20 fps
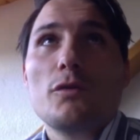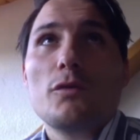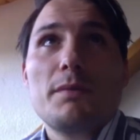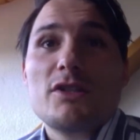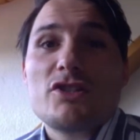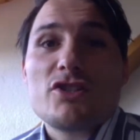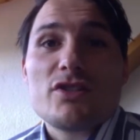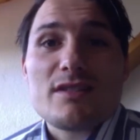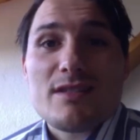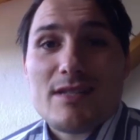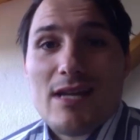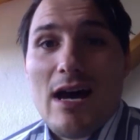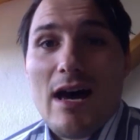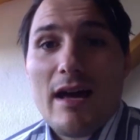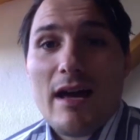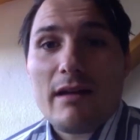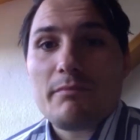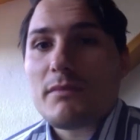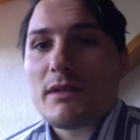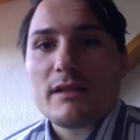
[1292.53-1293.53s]
just
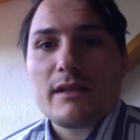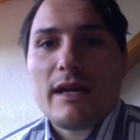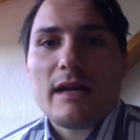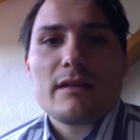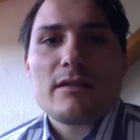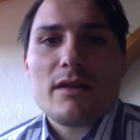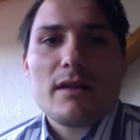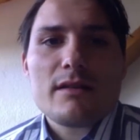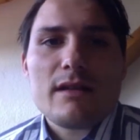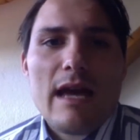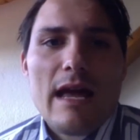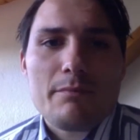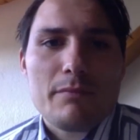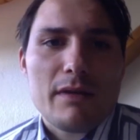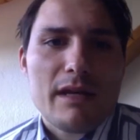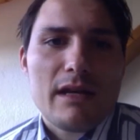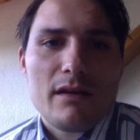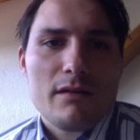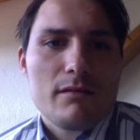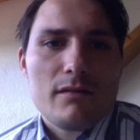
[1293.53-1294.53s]
time. It can
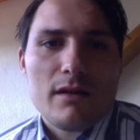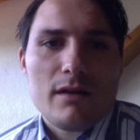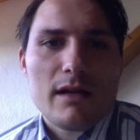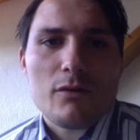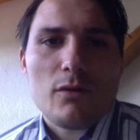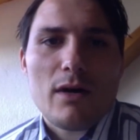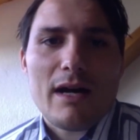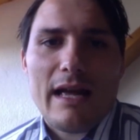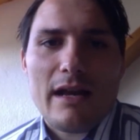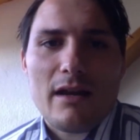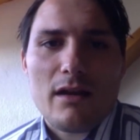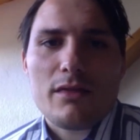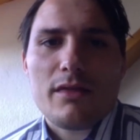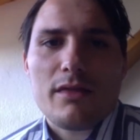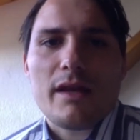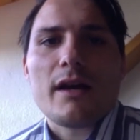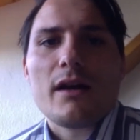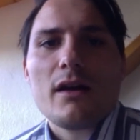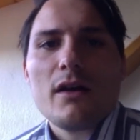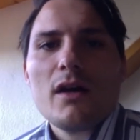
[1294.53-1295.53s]
be quite
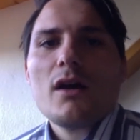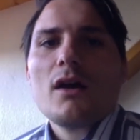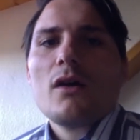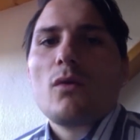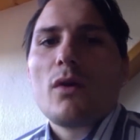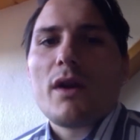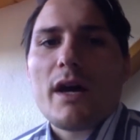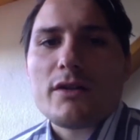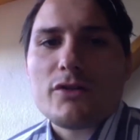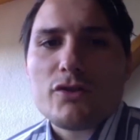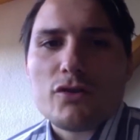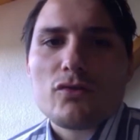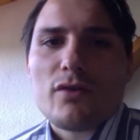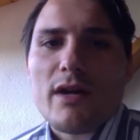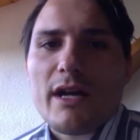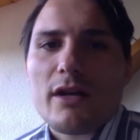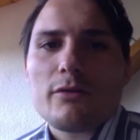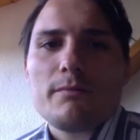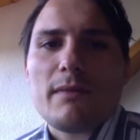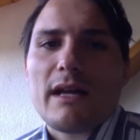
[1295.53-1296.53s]
anything. What I do
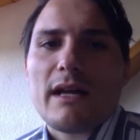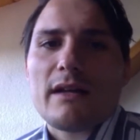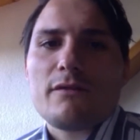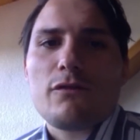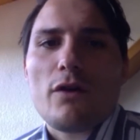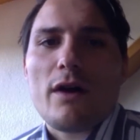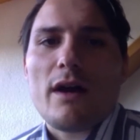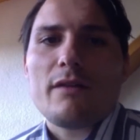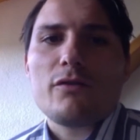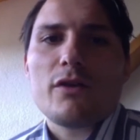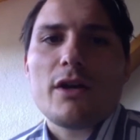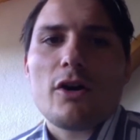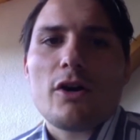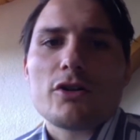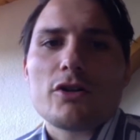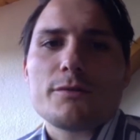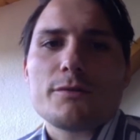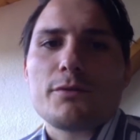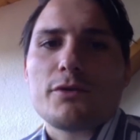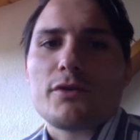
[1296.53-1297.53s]
recommend for every
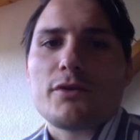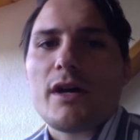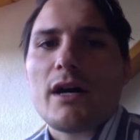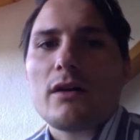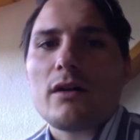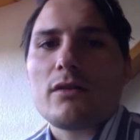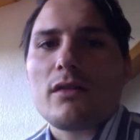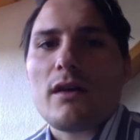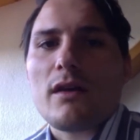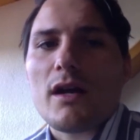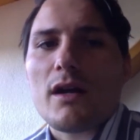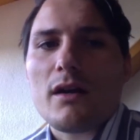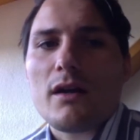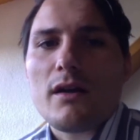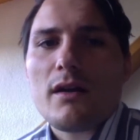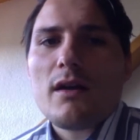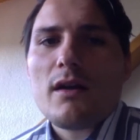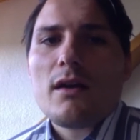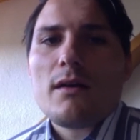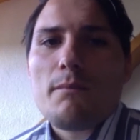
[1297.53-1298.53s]
entrepreneur out there,
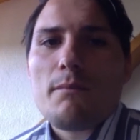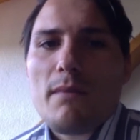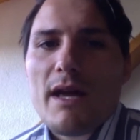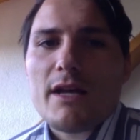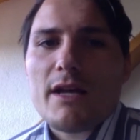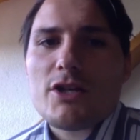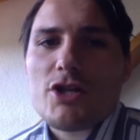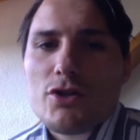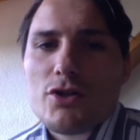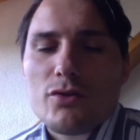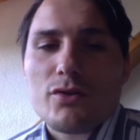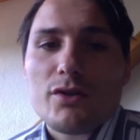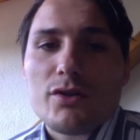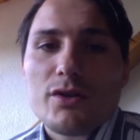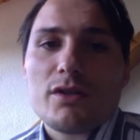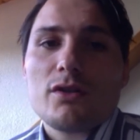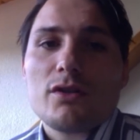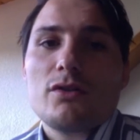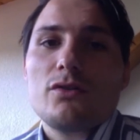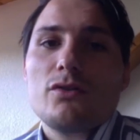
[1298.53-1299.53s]
make
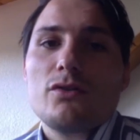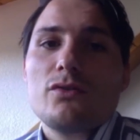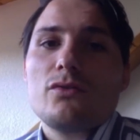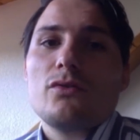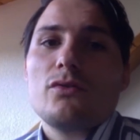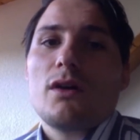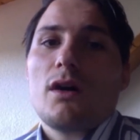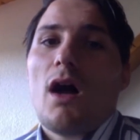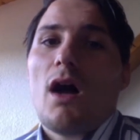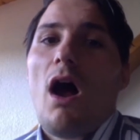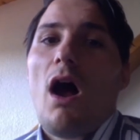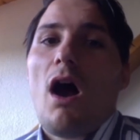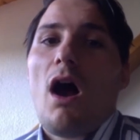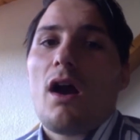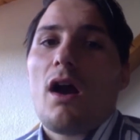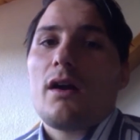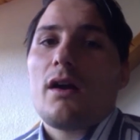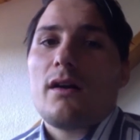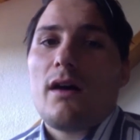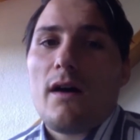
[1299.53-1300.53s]
sure you
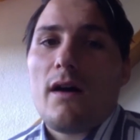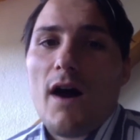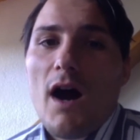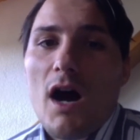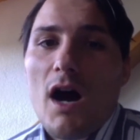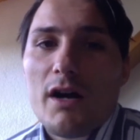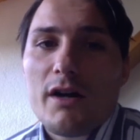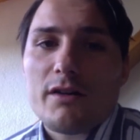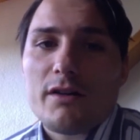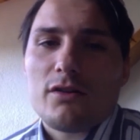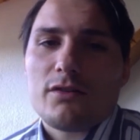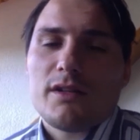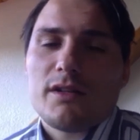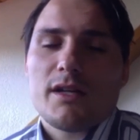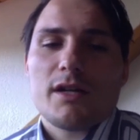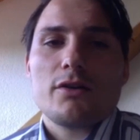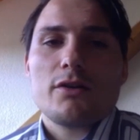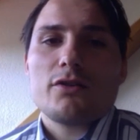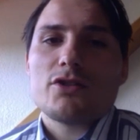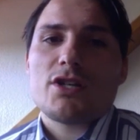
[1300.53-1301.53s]
are hard on
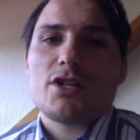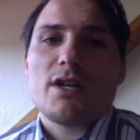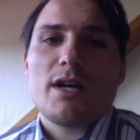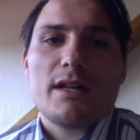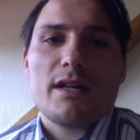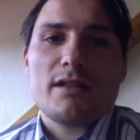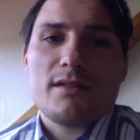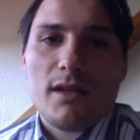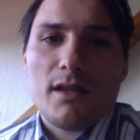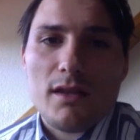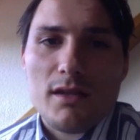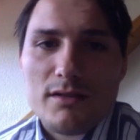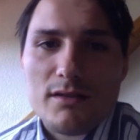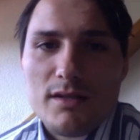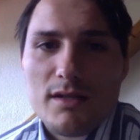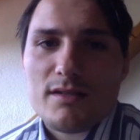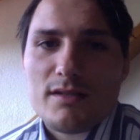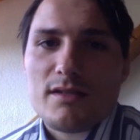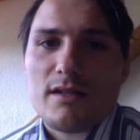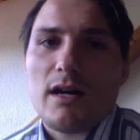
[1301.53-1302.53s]
negotiating the
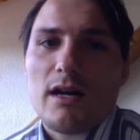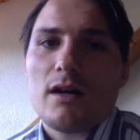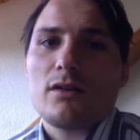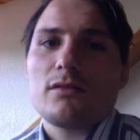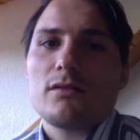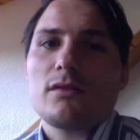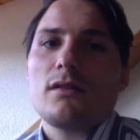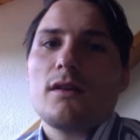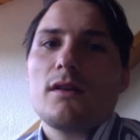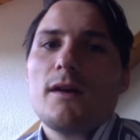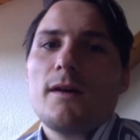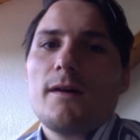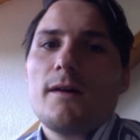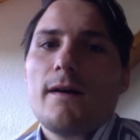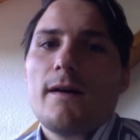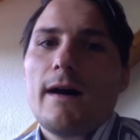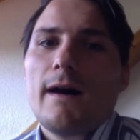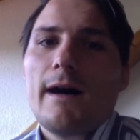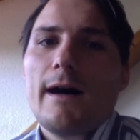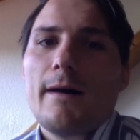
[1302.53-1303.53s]
discount
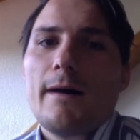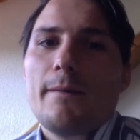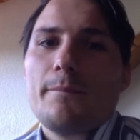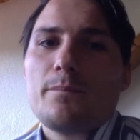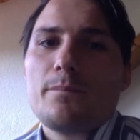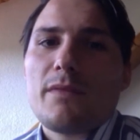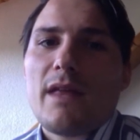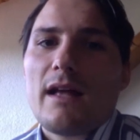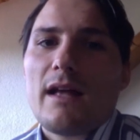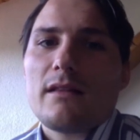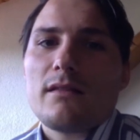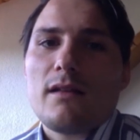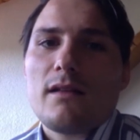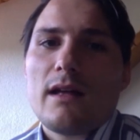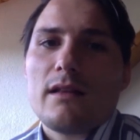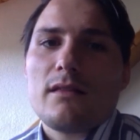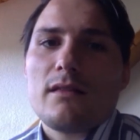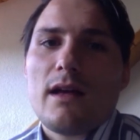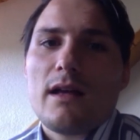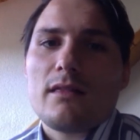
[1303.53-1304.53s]
and
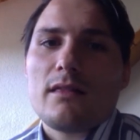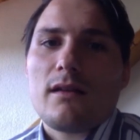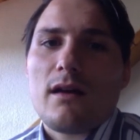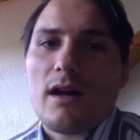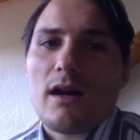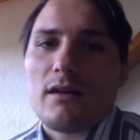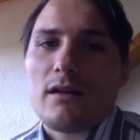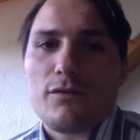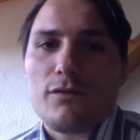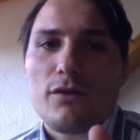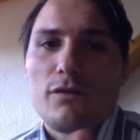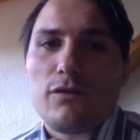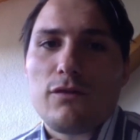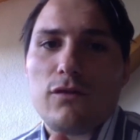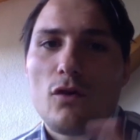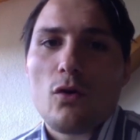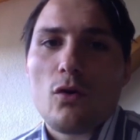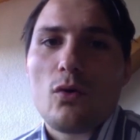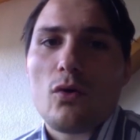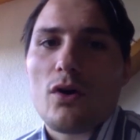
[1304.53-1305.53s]
kind of the
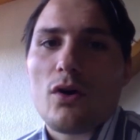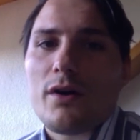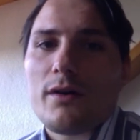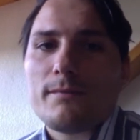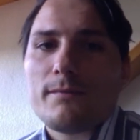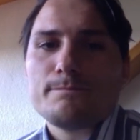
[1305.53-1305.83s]
floor